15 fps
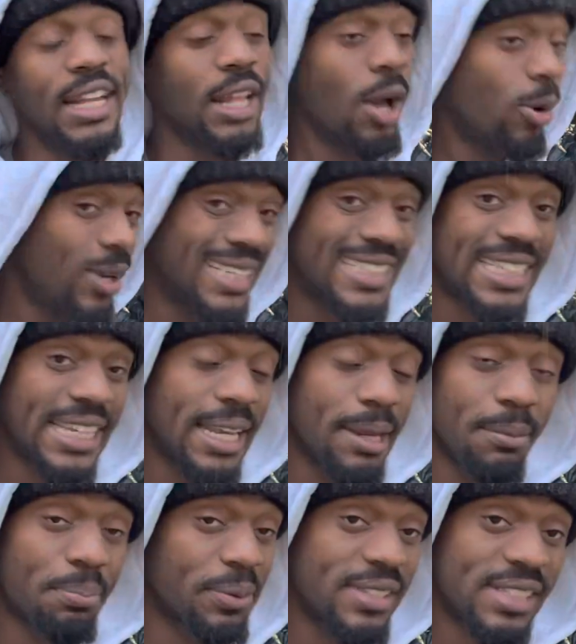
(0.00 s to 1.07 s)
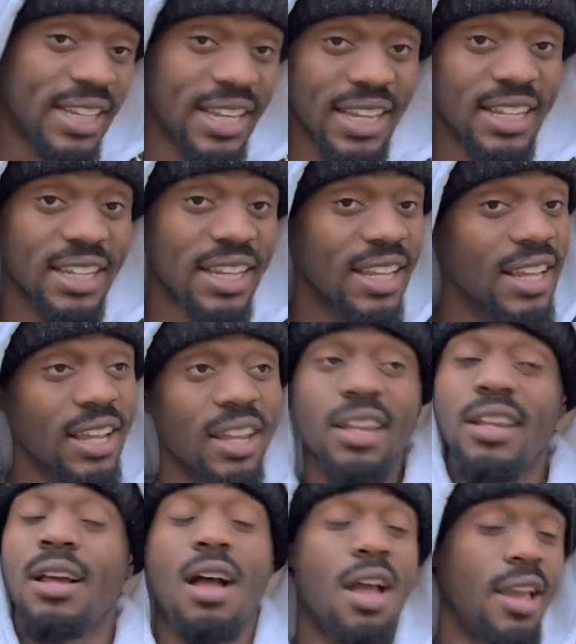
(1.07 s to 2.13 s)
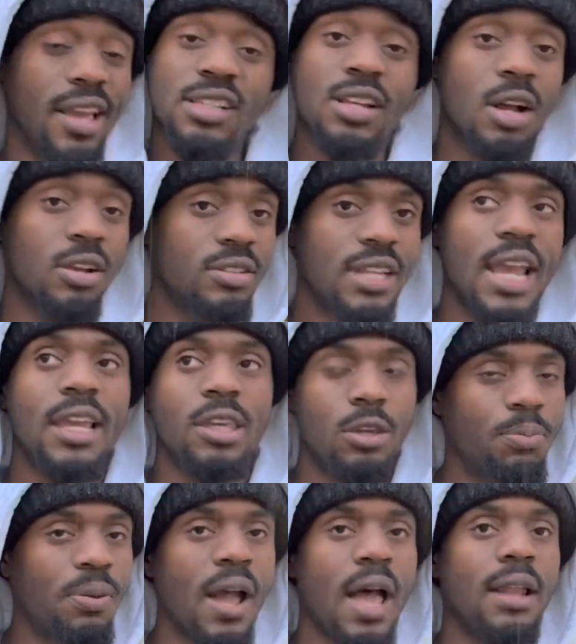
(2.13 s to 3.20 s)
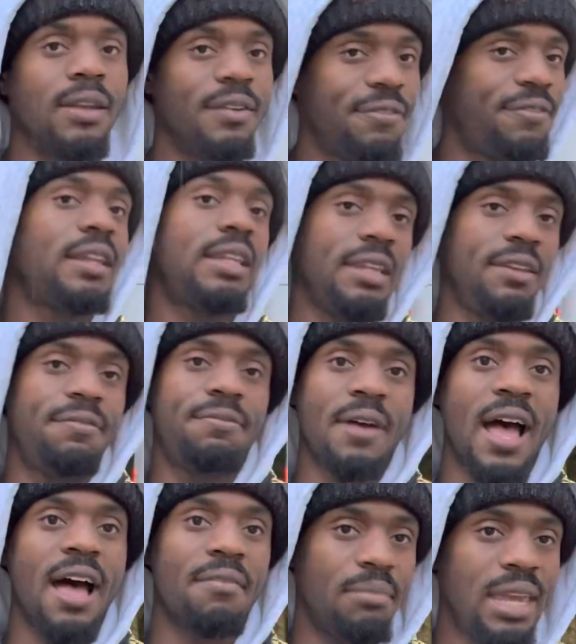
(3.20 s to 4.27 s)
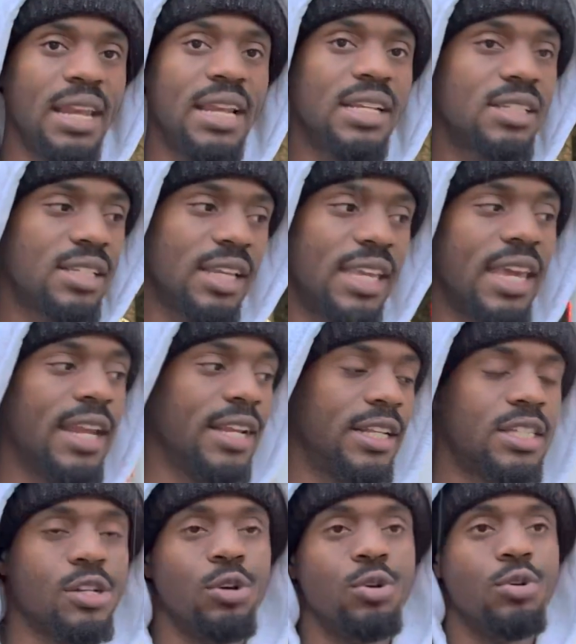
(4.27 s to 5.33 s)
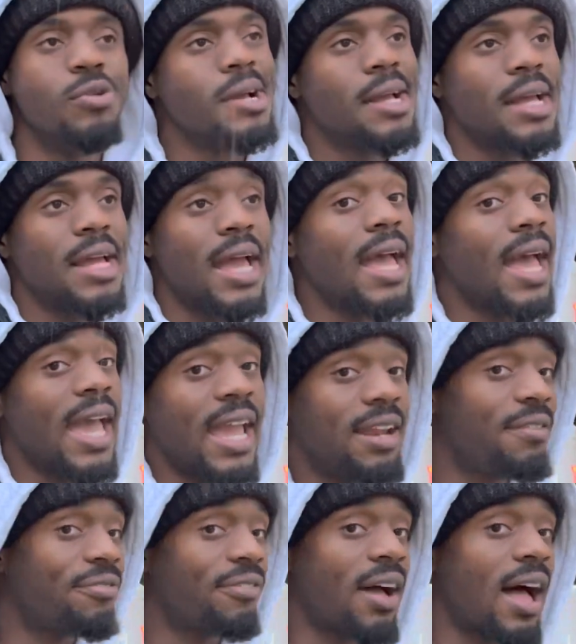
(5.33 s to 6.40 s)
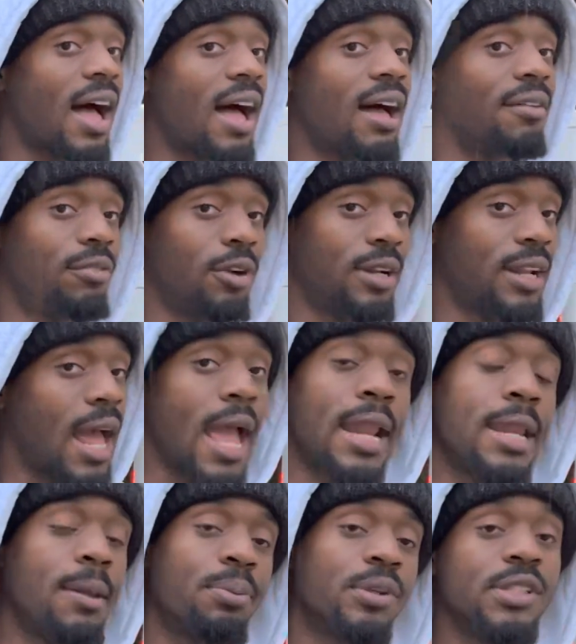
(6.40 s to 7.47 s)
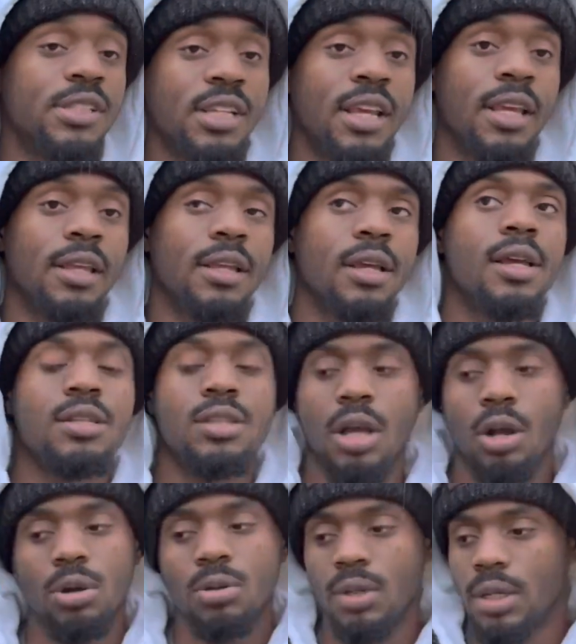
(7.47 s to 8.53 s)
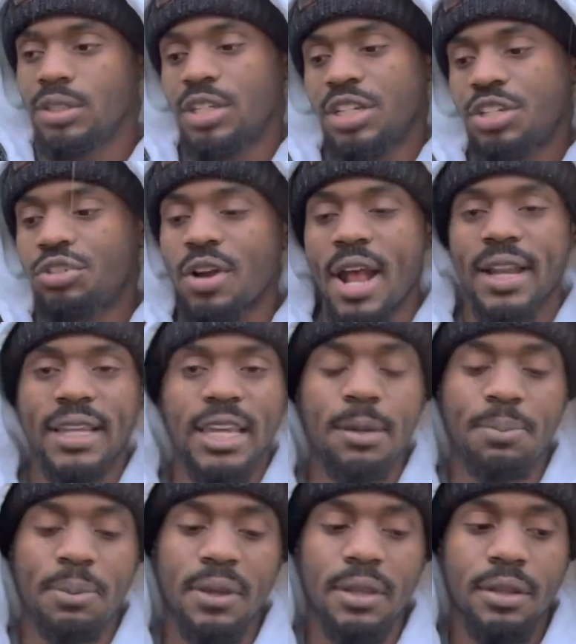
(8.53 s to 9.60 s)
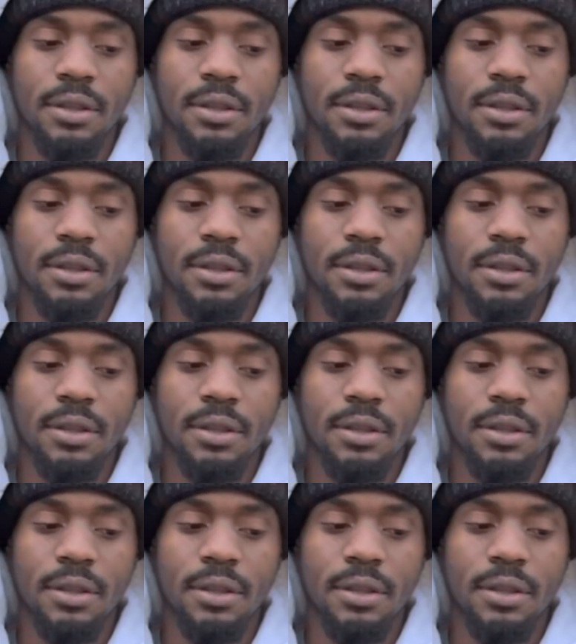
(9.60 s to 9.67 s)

than 10%, it's going to take you probably 55 minutes to get it to 85 or 90%. So just try to keep it